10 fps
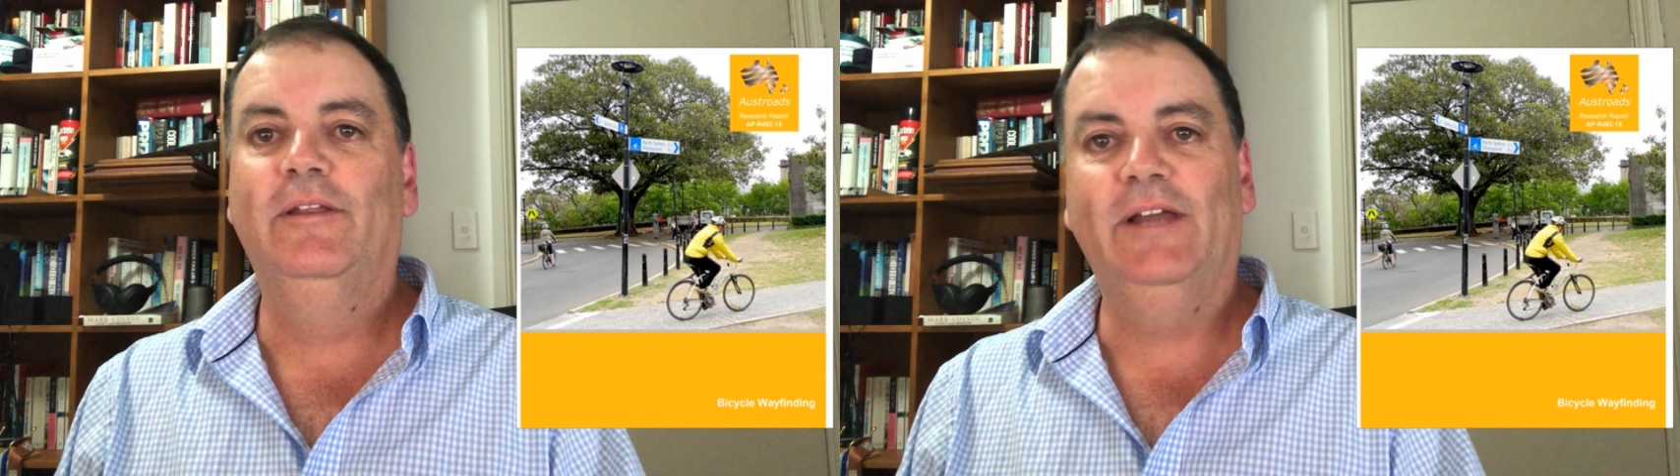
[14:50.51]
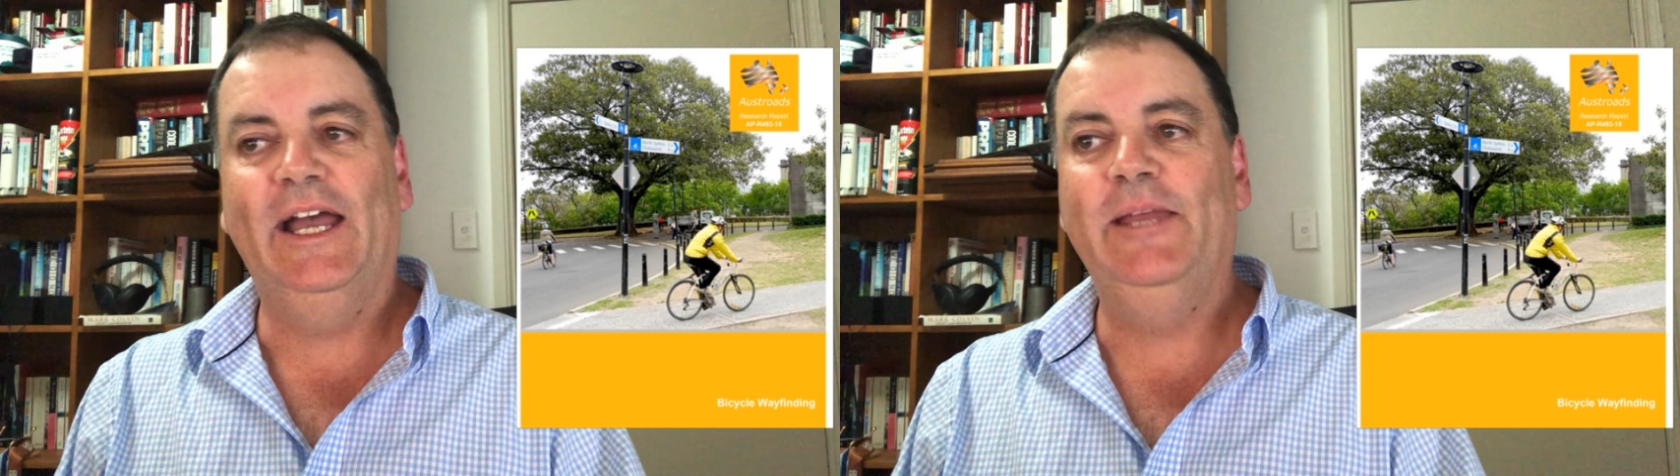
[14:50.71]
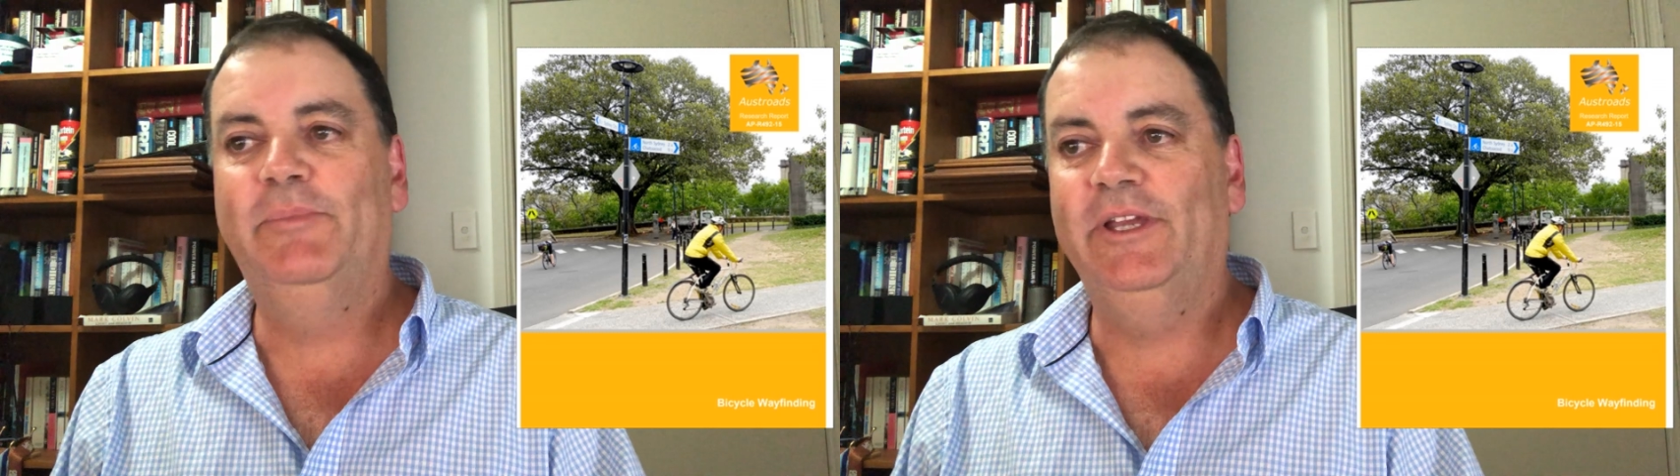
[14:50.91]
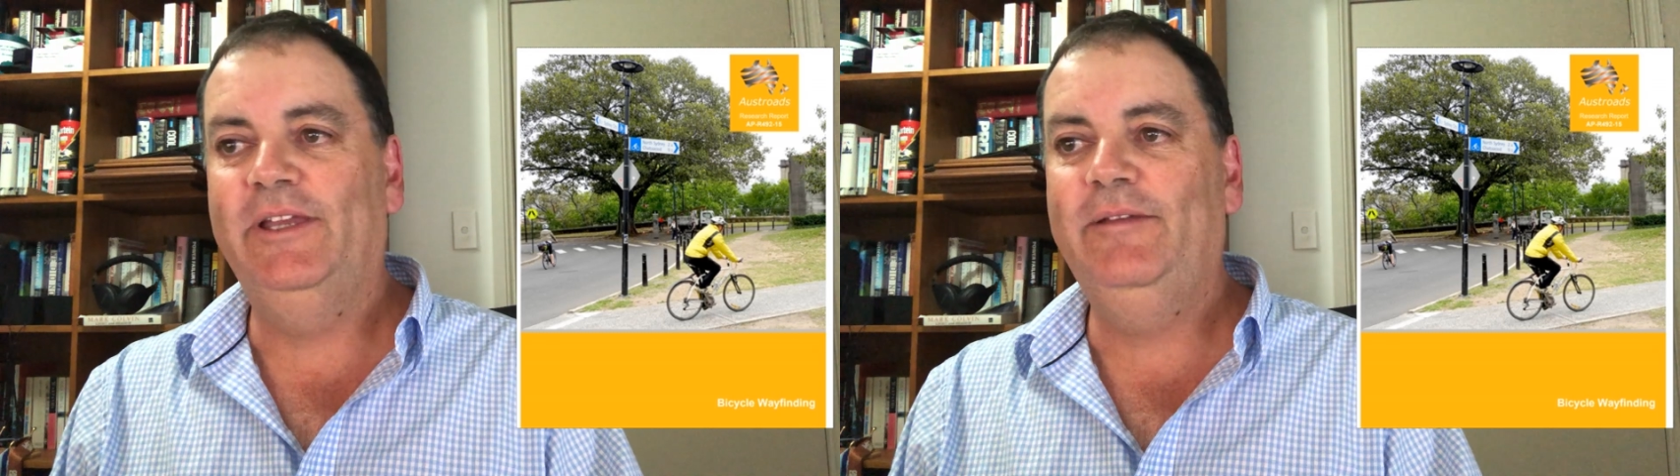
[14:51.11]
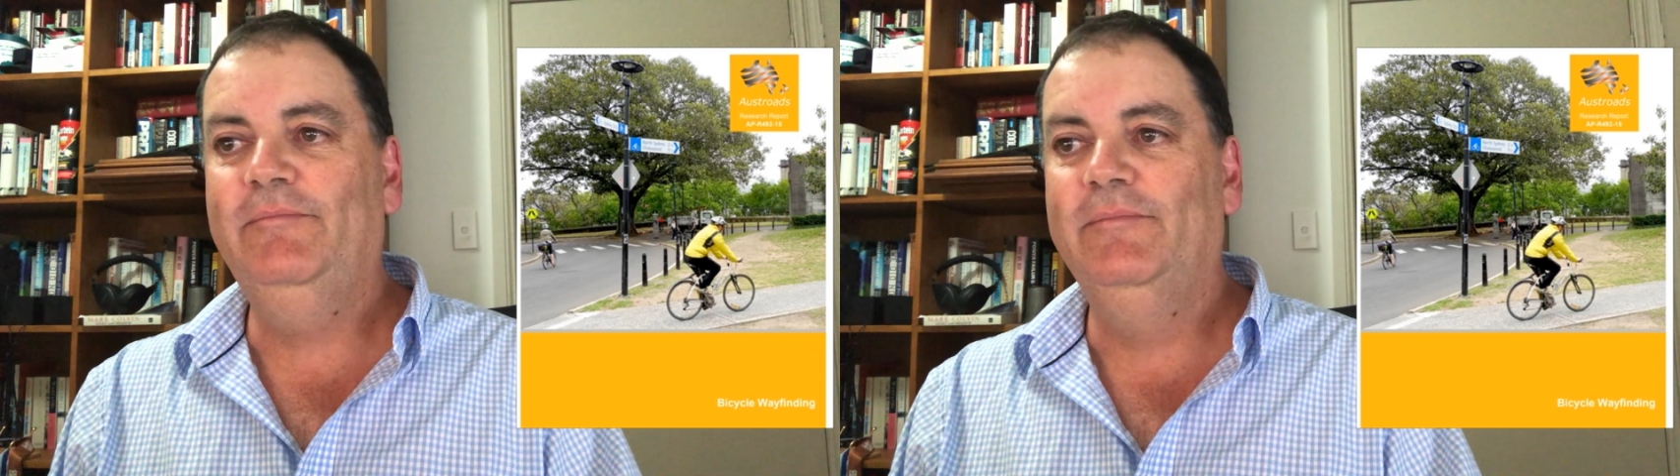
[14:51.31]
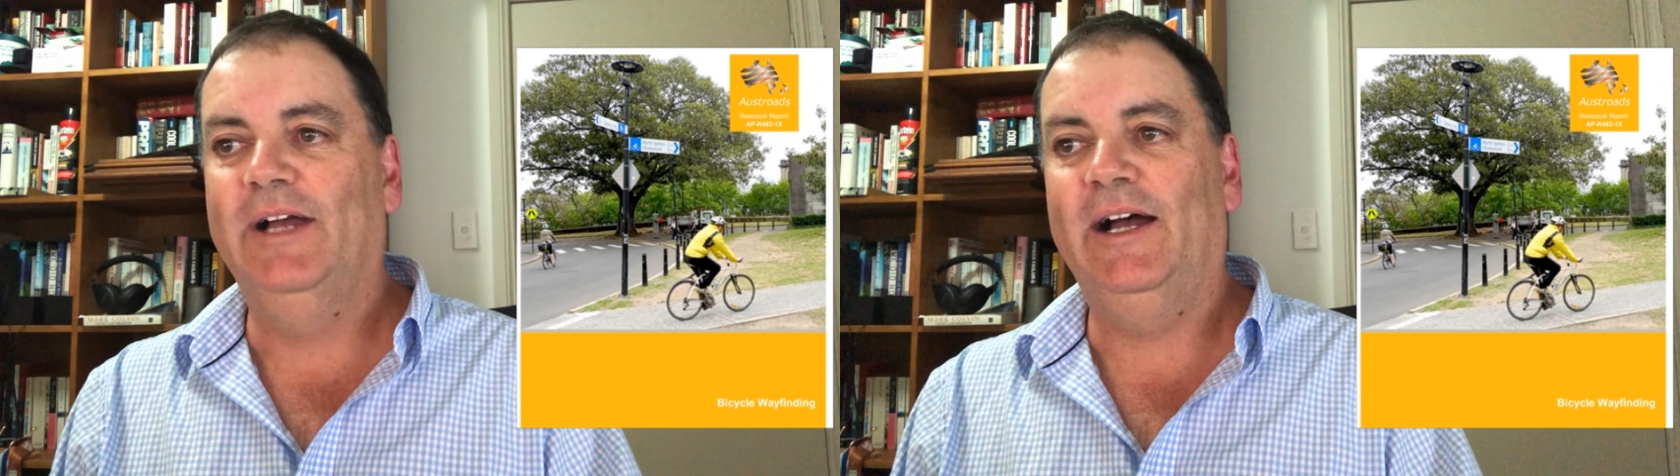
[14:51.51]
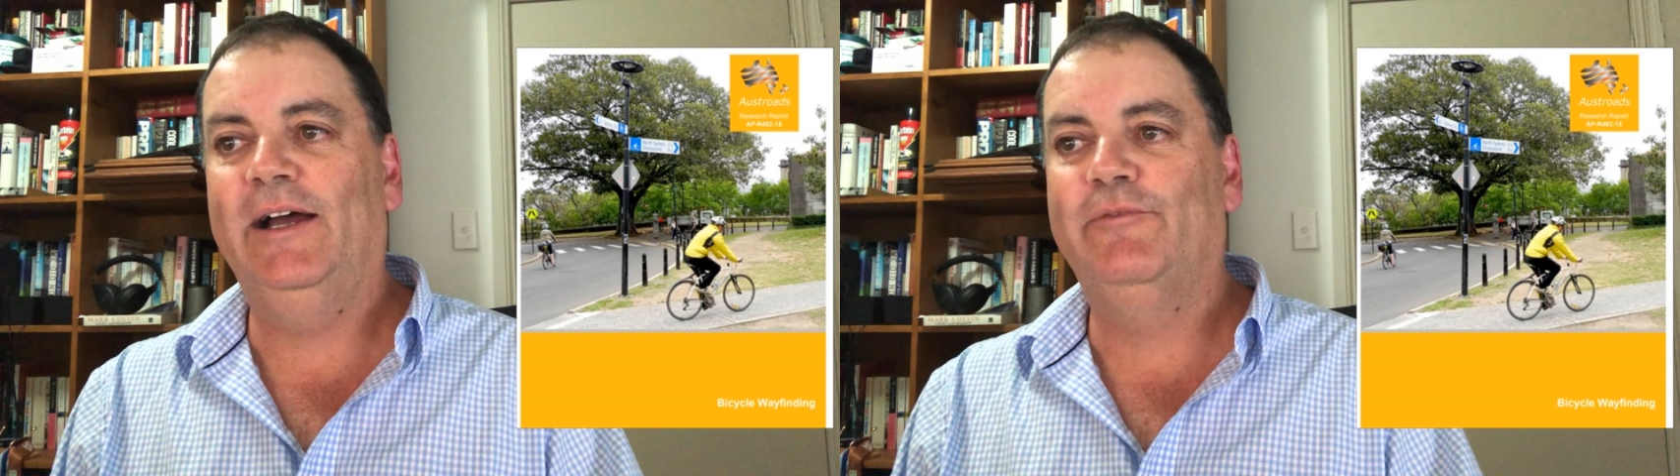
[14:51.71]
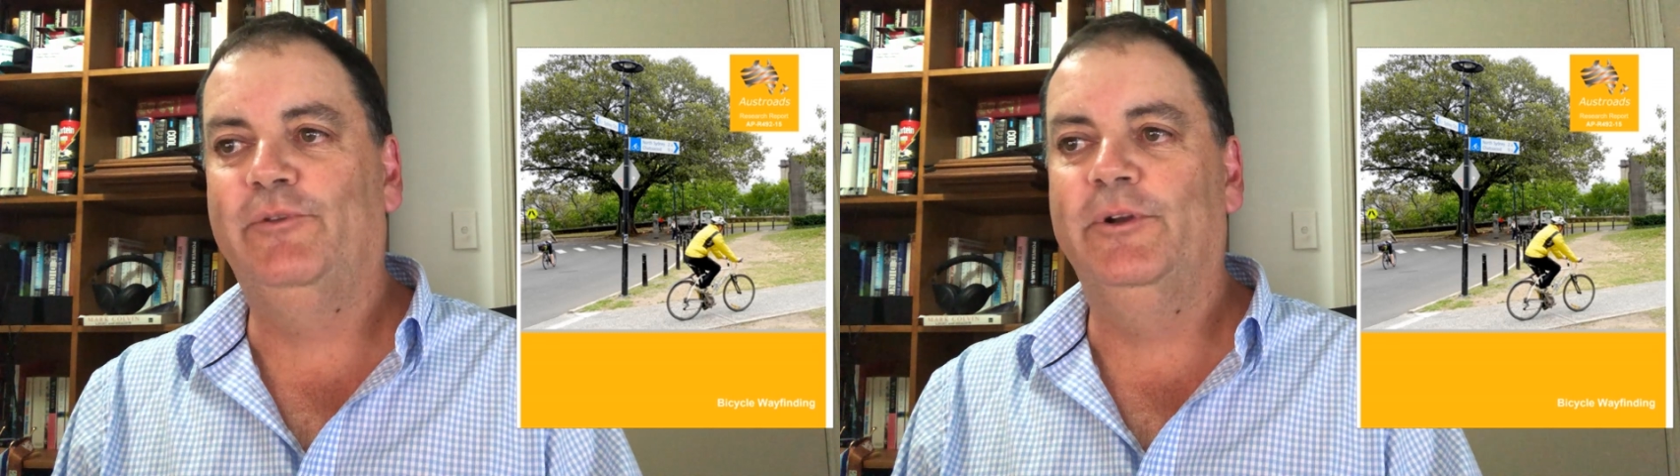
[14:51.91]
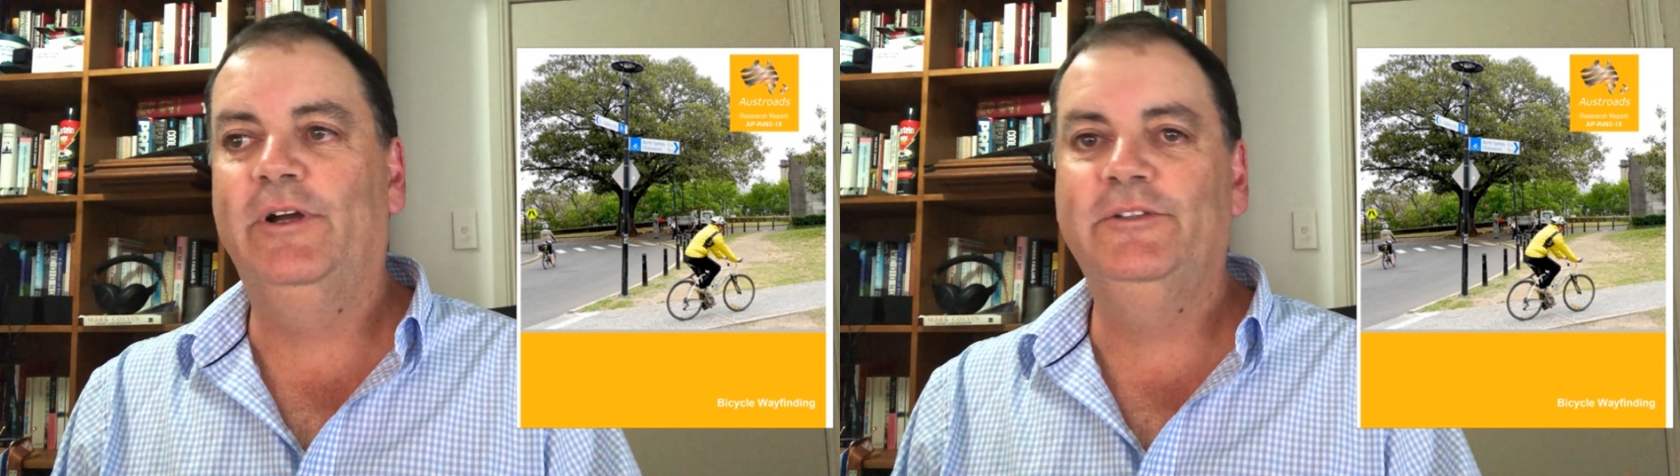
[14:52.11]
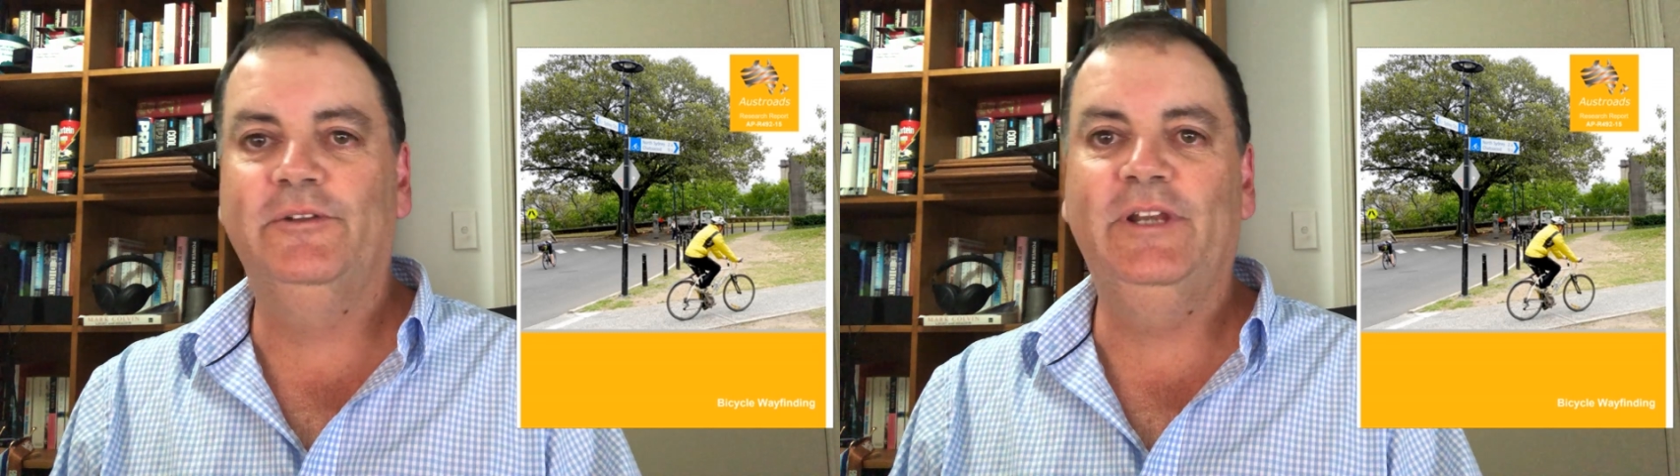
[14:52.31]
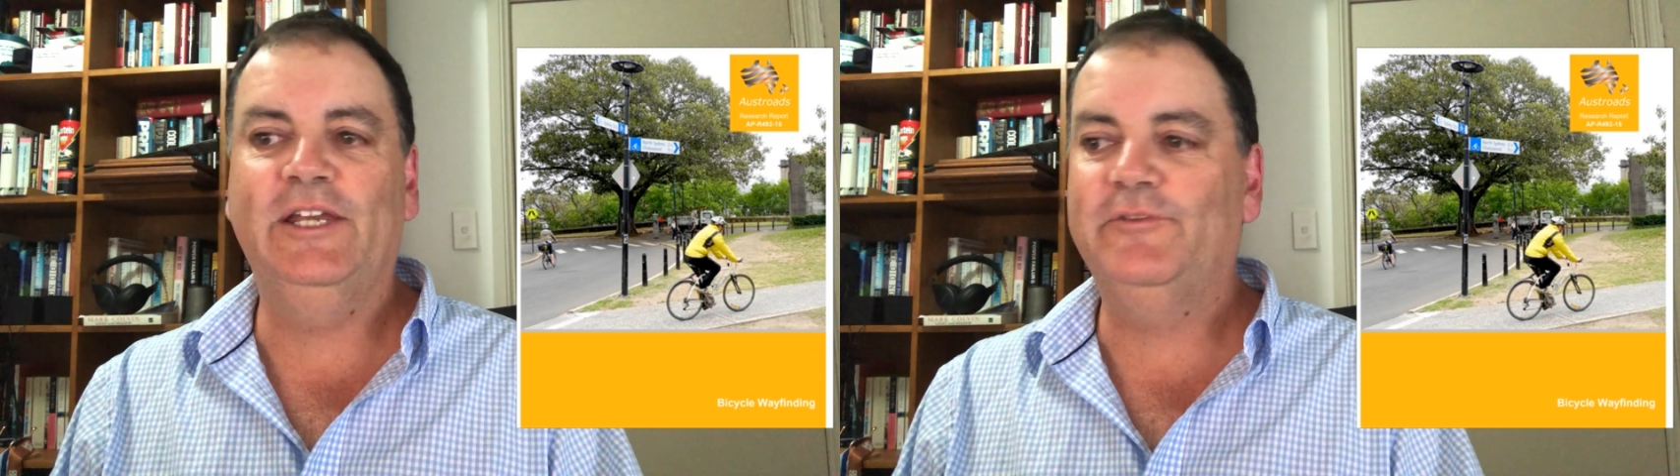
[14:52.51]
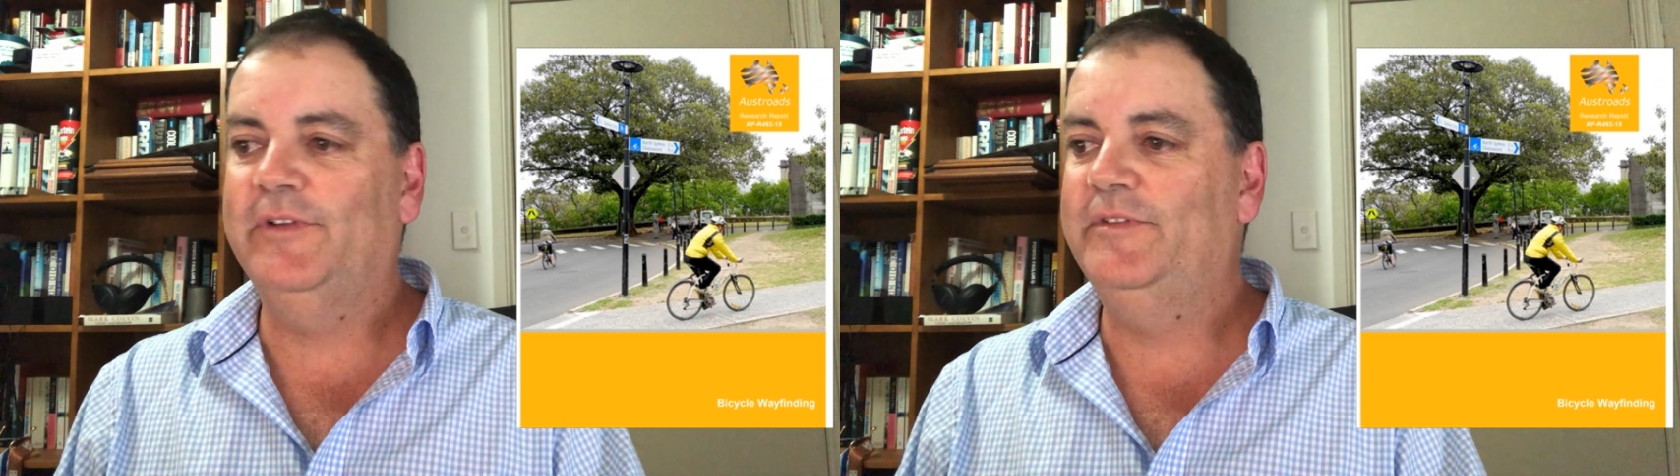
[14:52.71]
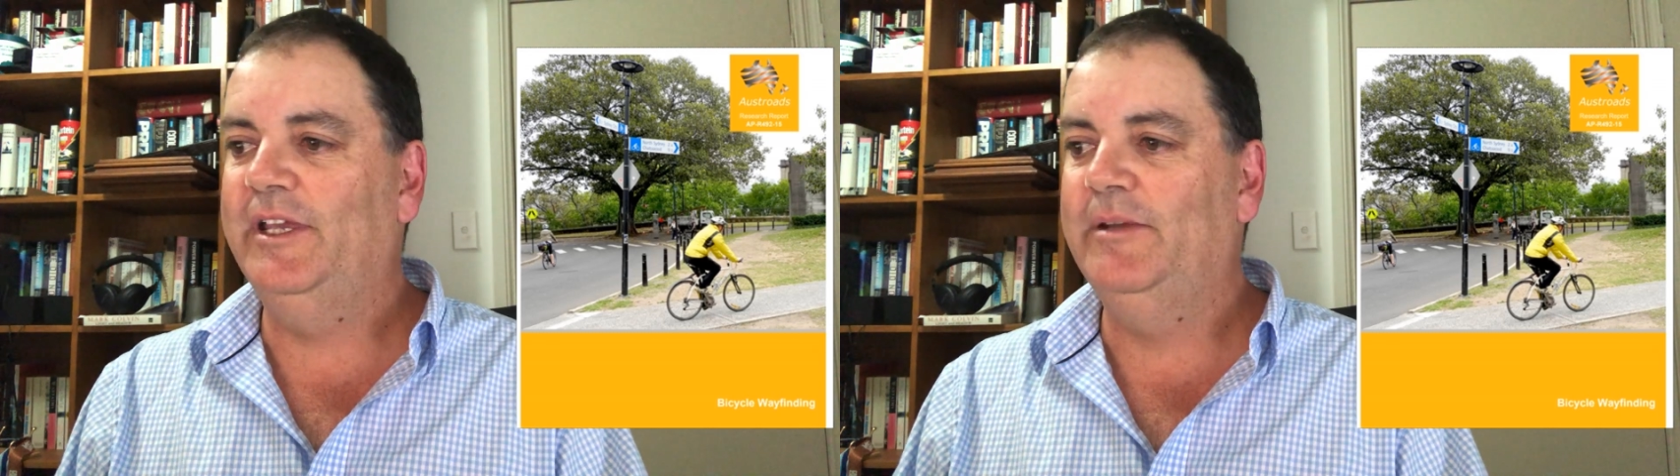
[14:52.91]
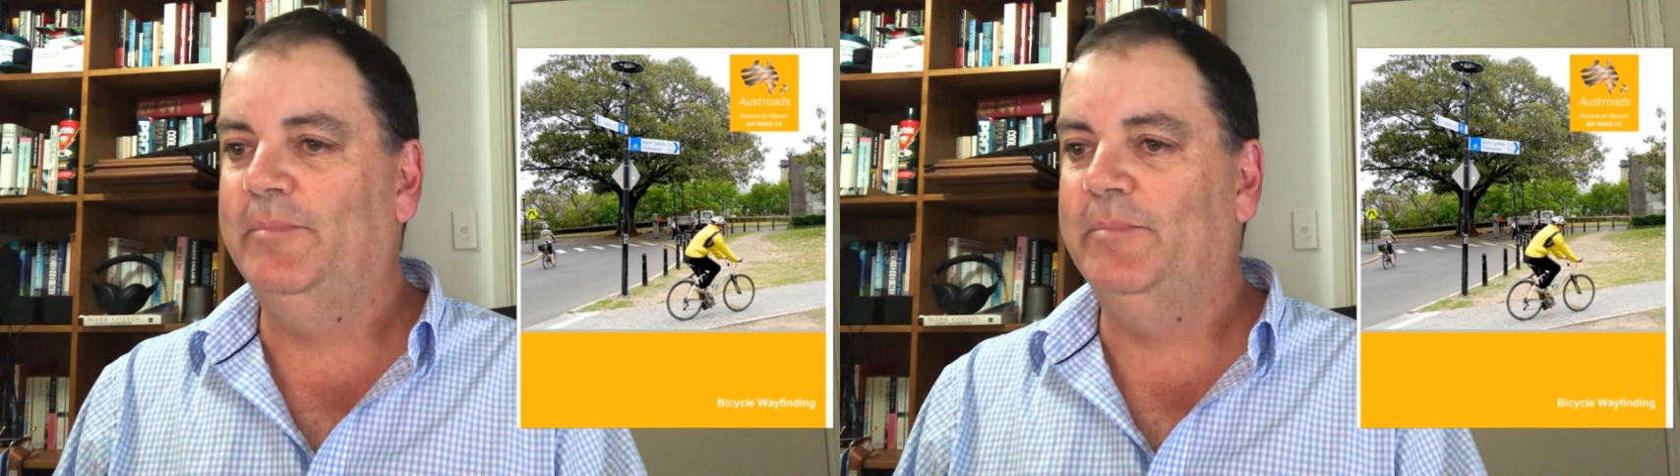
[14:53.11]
AP 492-15,